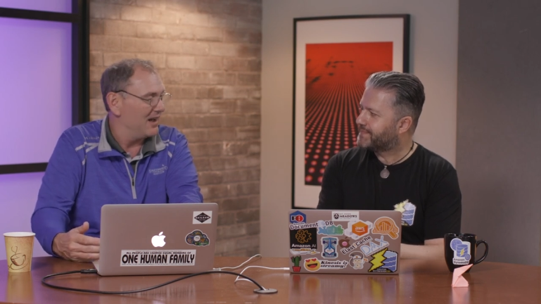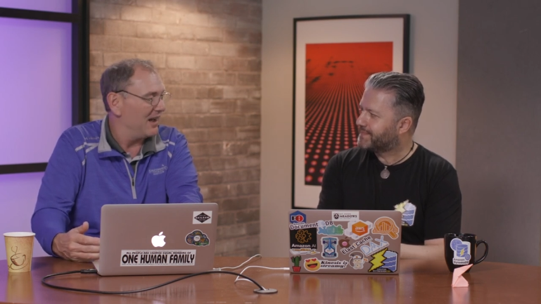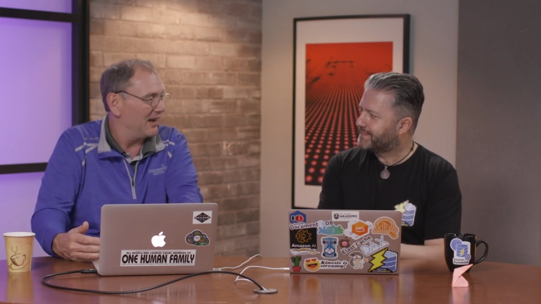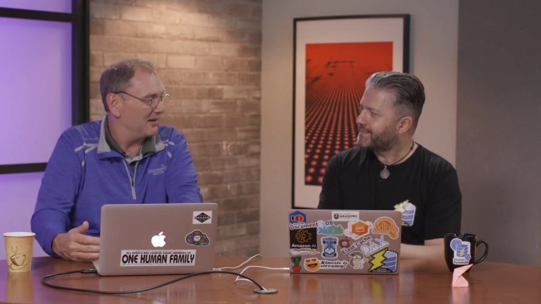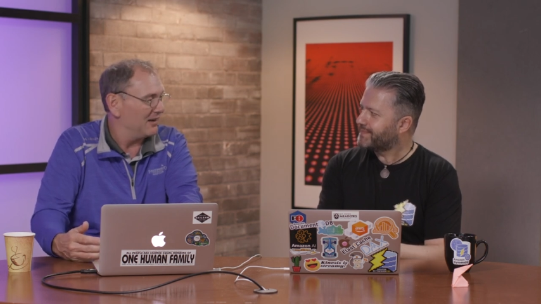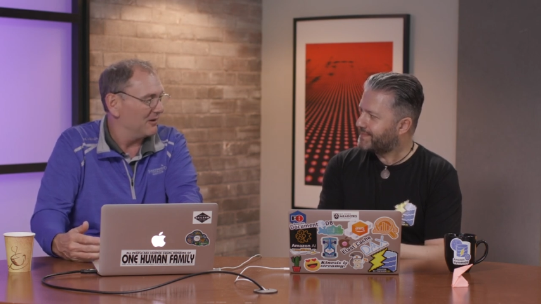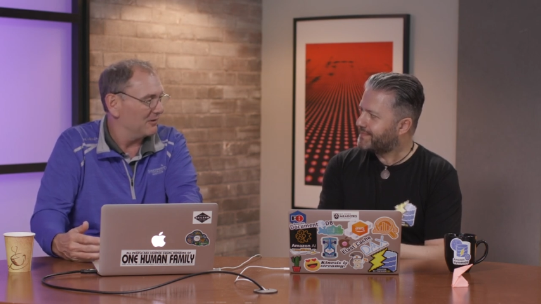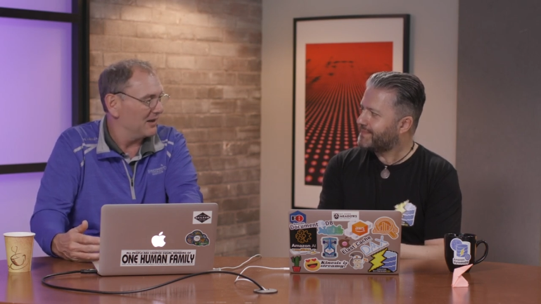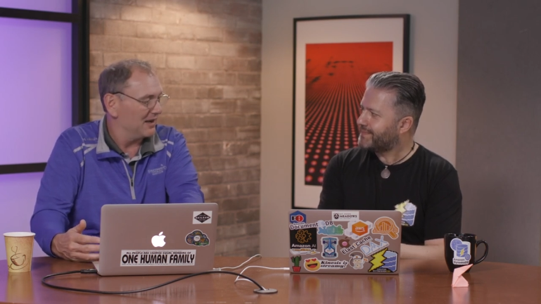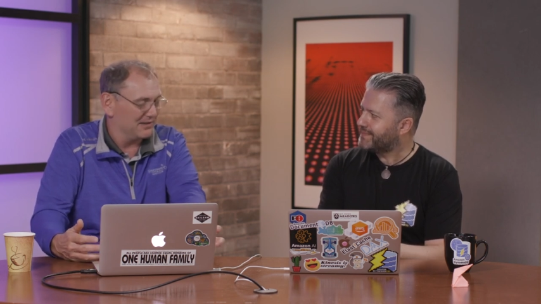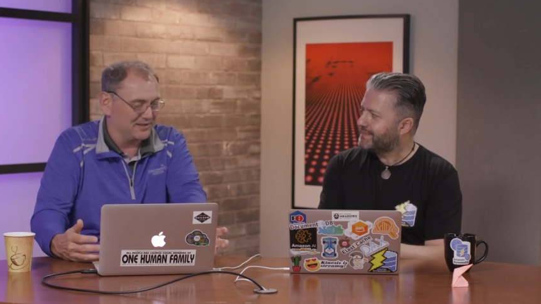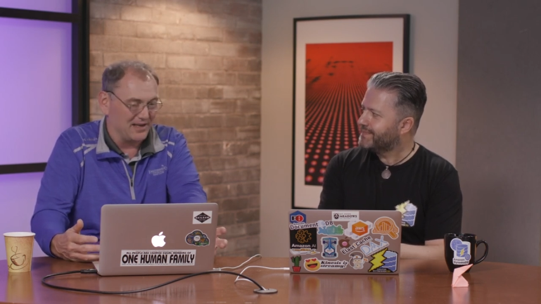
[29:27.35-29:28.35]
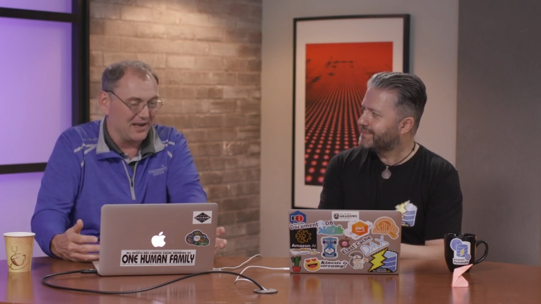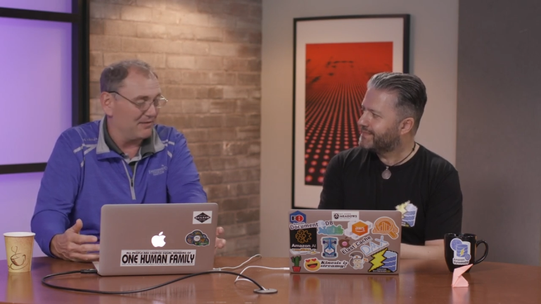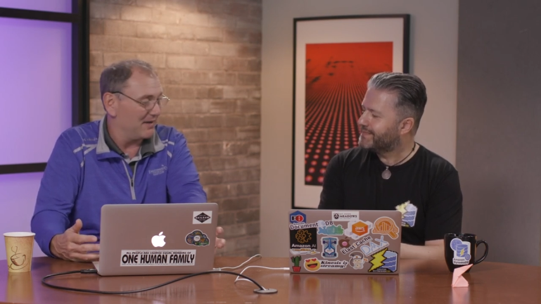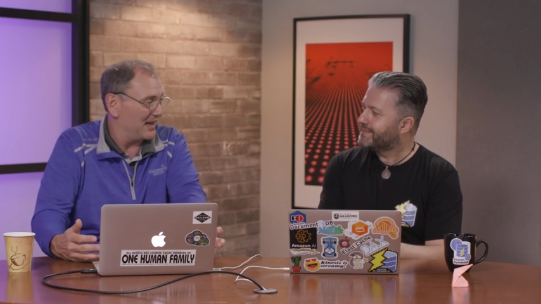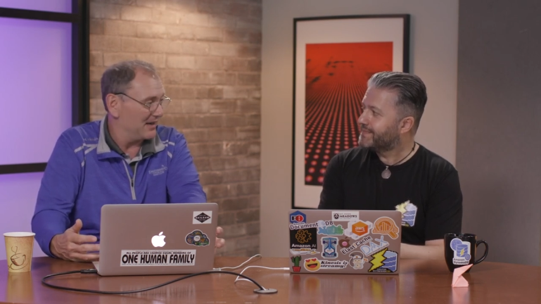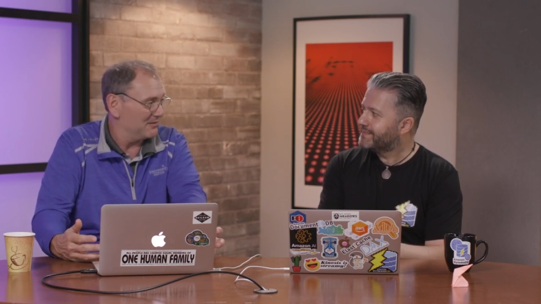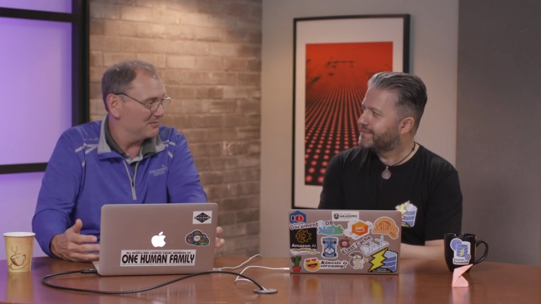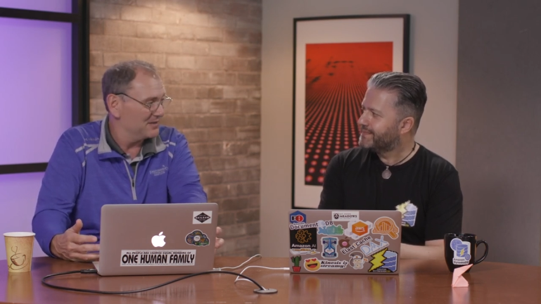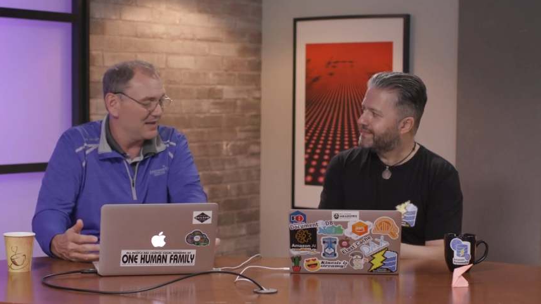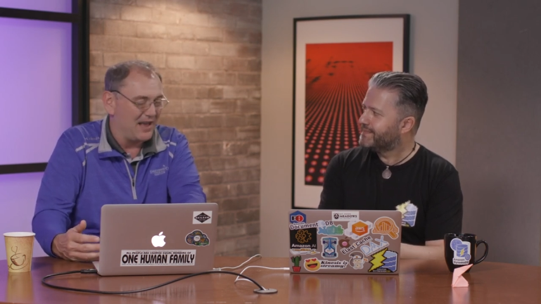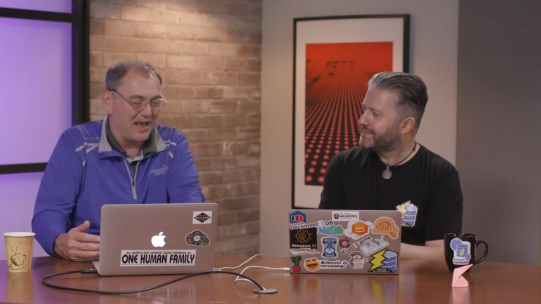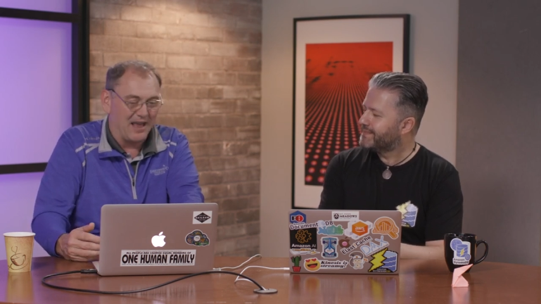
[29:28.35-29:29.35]
Speaker 1: uh, you know, set of
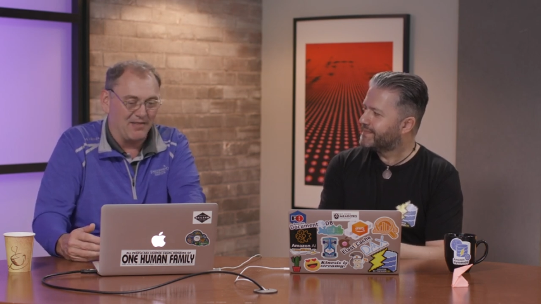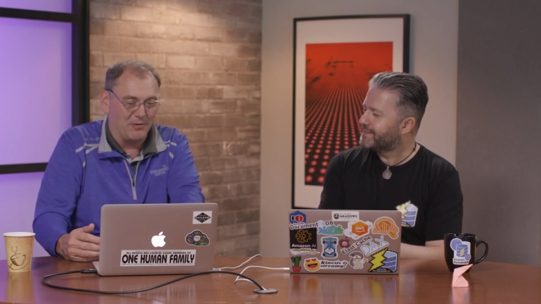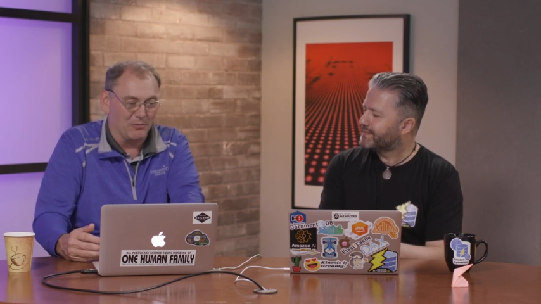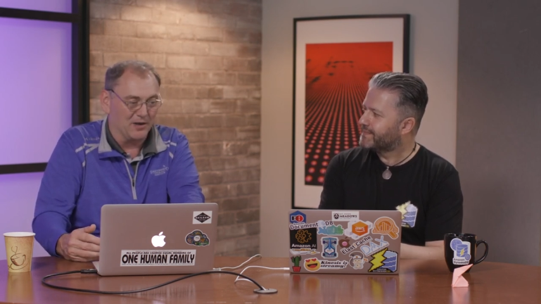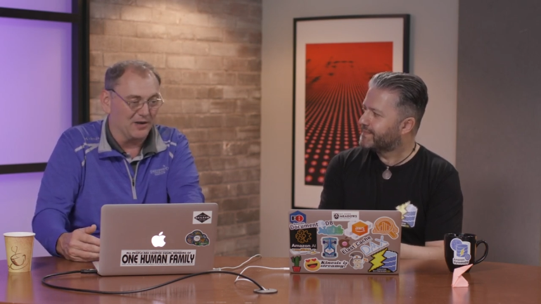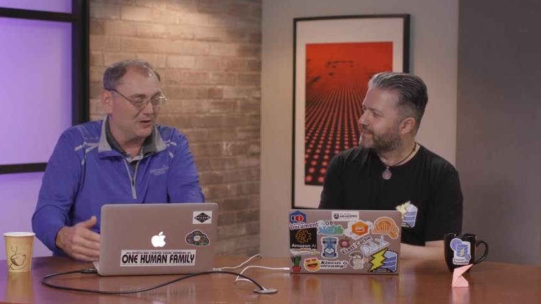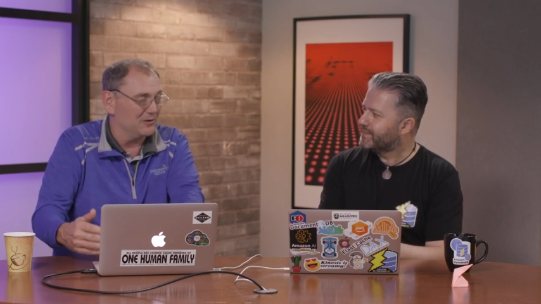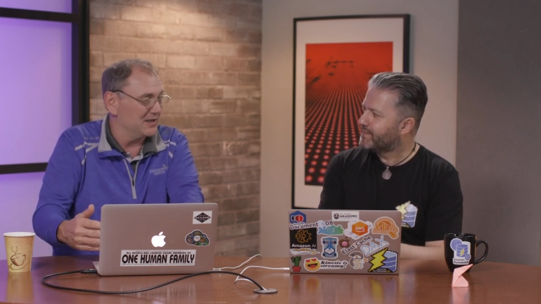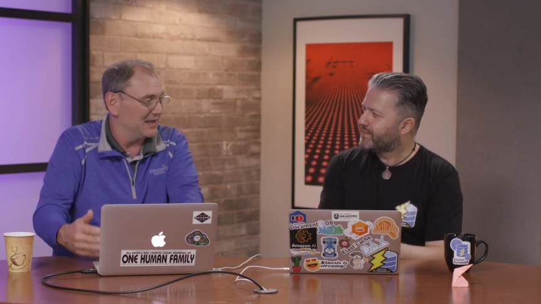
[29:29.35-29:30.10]
items, and then we're going to use